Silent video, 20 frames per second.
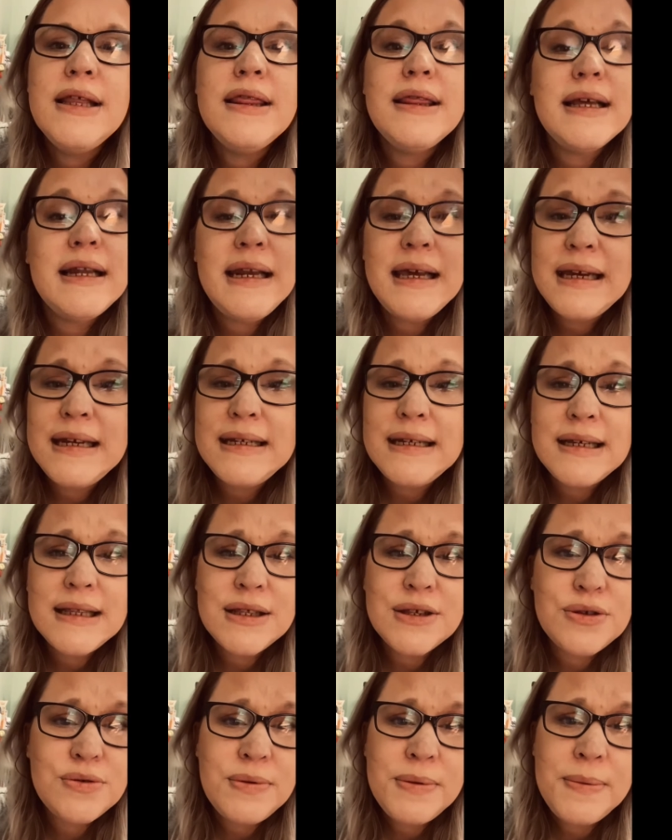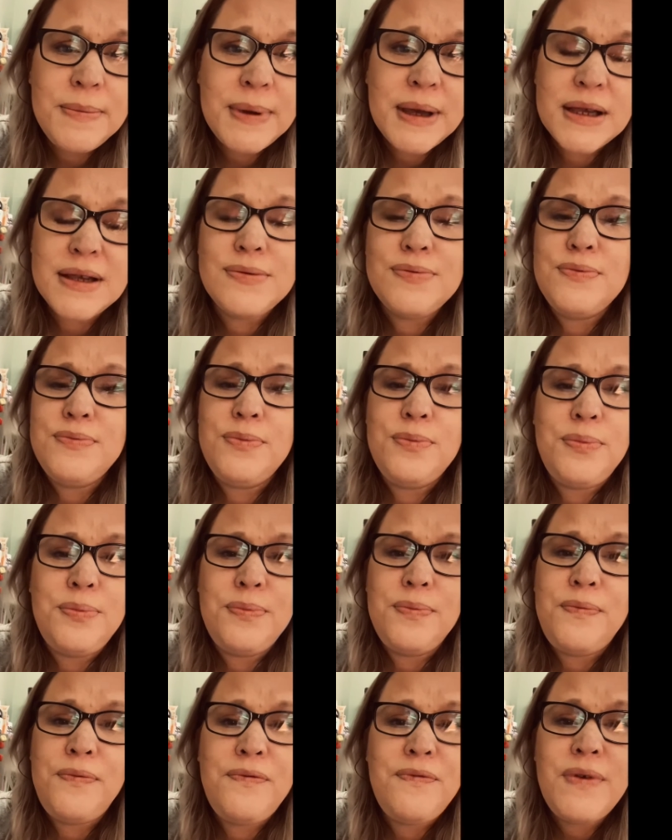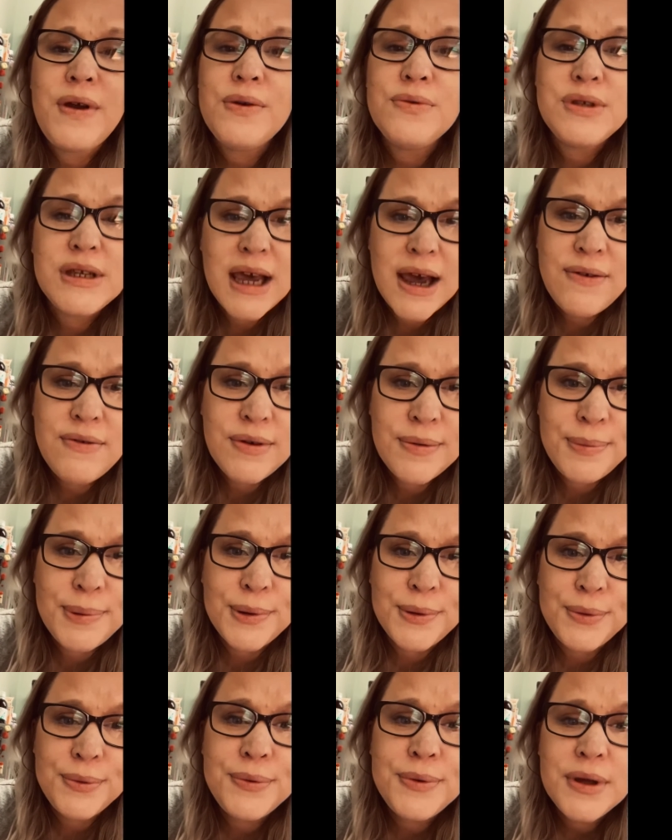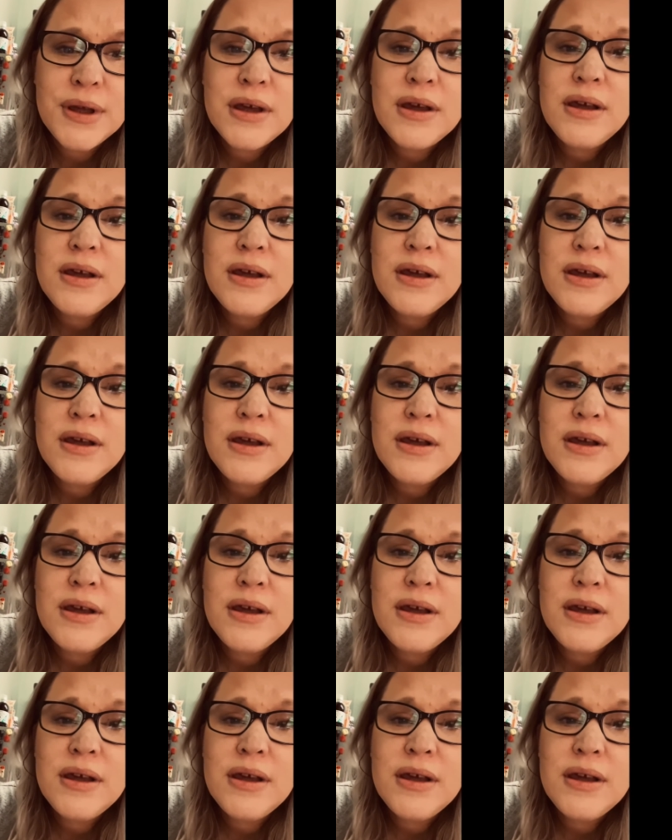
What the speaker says: The lady at the swimming bath felt terrible